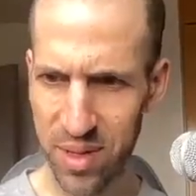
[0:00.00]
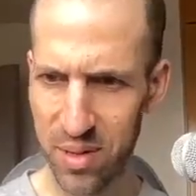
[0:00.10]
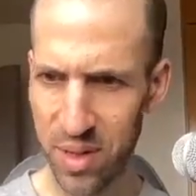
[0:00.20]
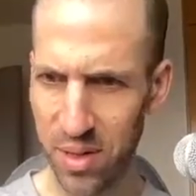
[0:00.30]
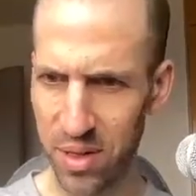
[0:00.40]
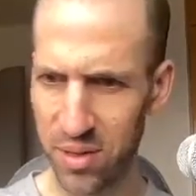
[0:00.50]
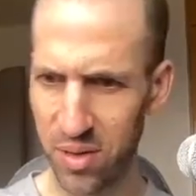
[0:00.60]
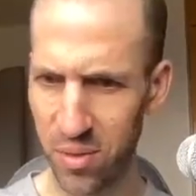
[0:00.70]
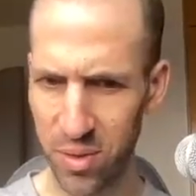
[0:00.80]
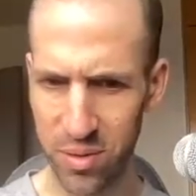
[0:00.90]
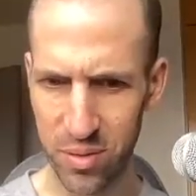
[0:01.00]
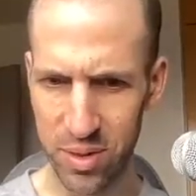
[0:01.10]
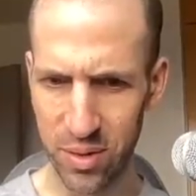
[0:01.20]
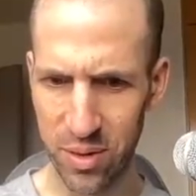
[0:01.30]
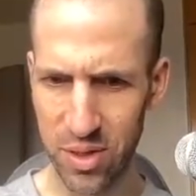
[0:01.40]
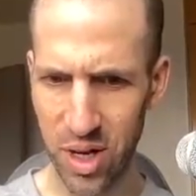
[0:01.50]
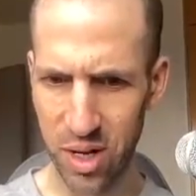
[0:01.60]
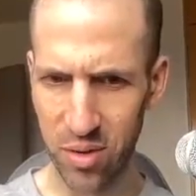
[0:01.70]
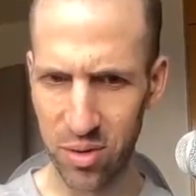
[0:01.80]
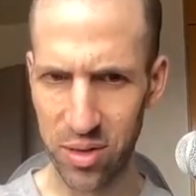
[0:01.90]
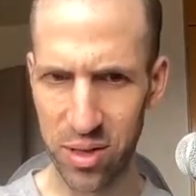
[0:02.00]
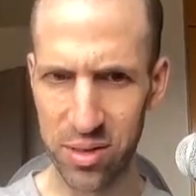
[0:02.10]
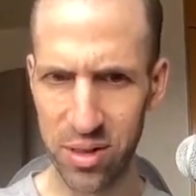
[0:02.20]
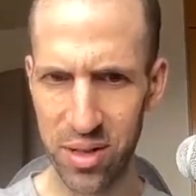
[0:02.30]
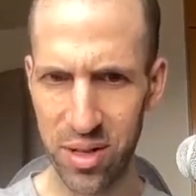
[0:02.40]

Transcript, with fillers: I think so. We're, we're still in the Jack Cole section.